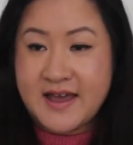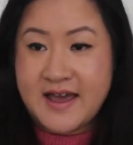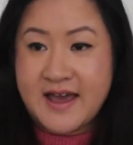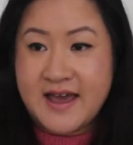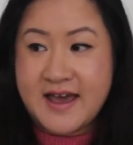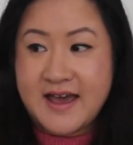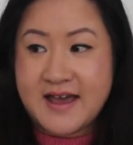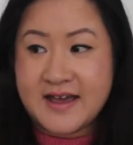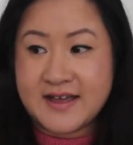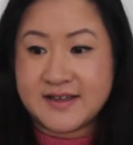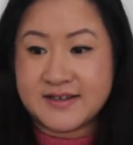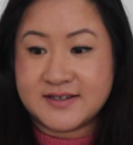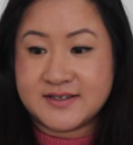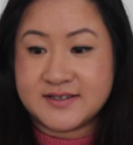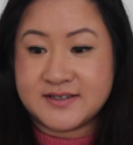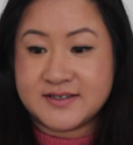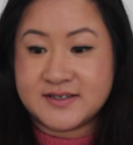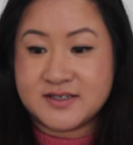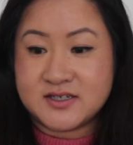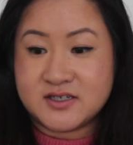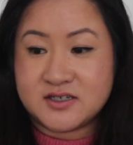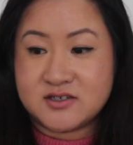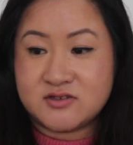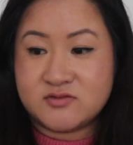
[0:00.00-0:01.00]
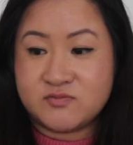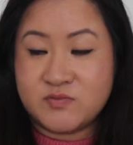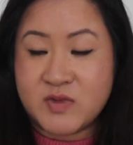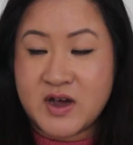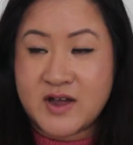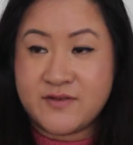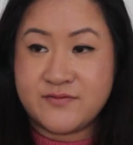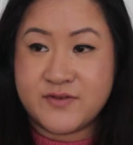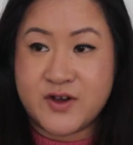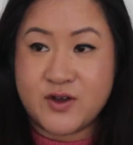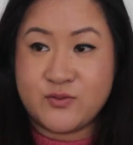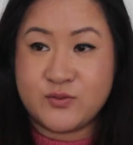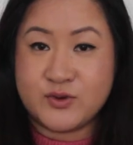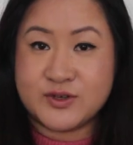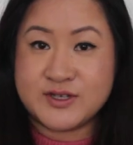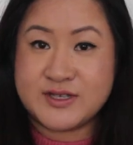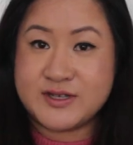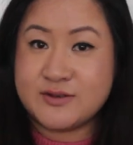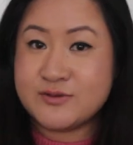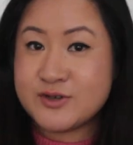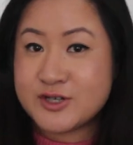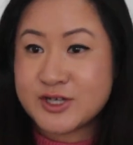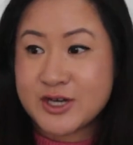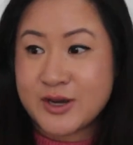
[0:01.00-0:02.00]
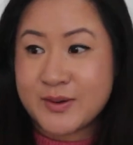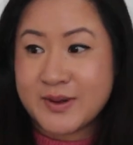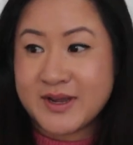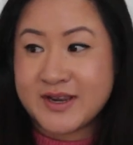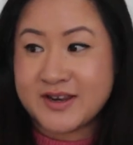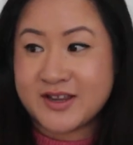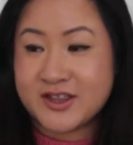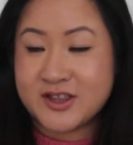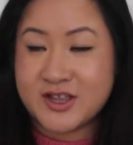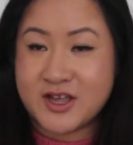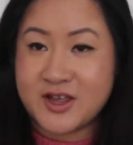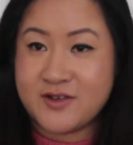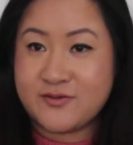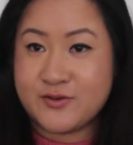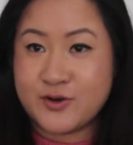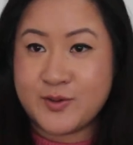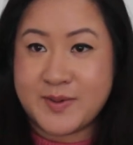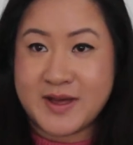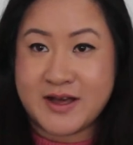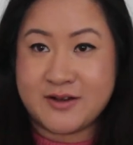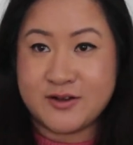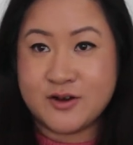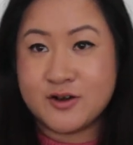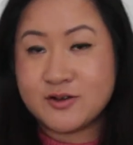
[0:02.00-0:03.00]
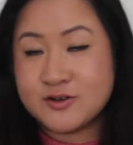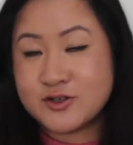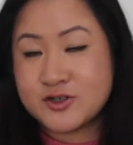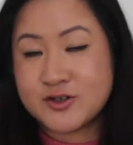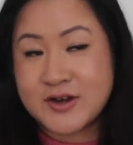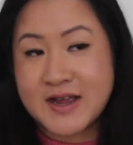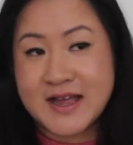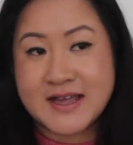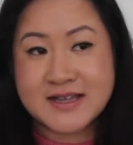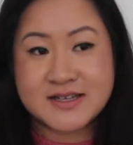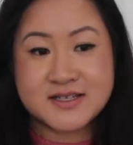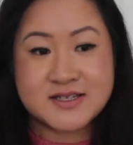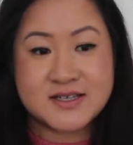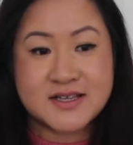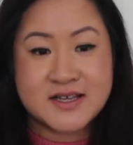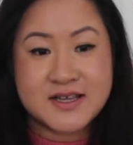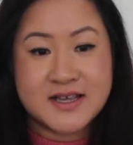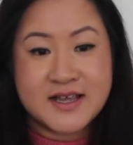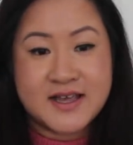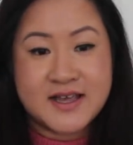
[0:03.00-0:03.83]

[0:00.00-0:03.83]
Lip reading: and my phone was still showing the £34 contract